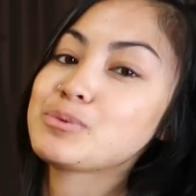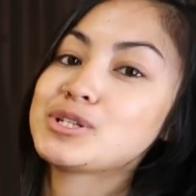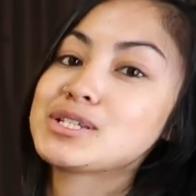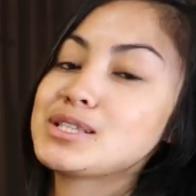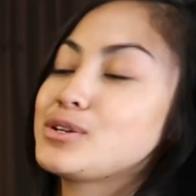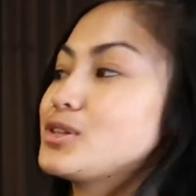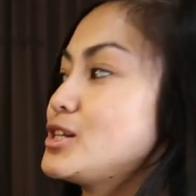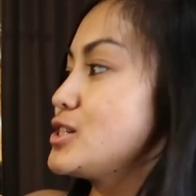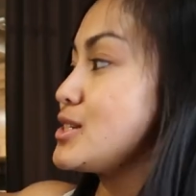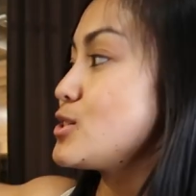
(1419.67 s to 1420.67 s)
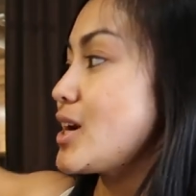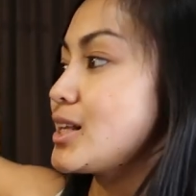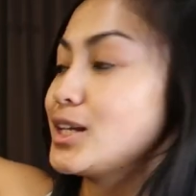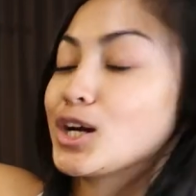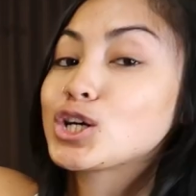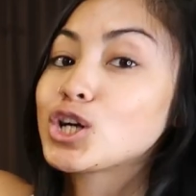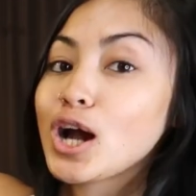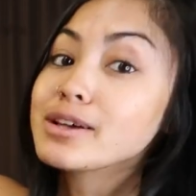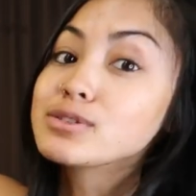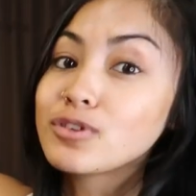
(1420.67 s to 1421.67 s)
which is literally just directly
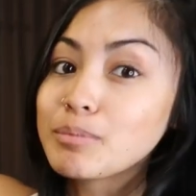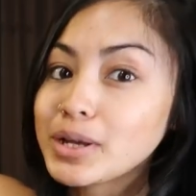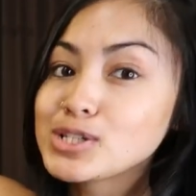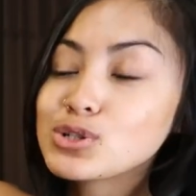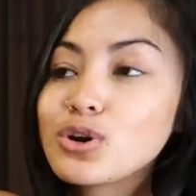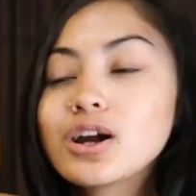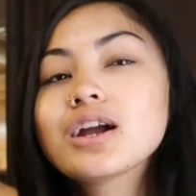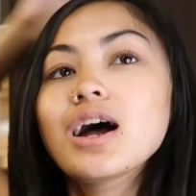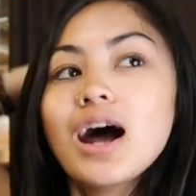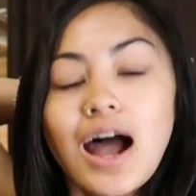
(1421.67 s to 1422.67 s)
across from my store,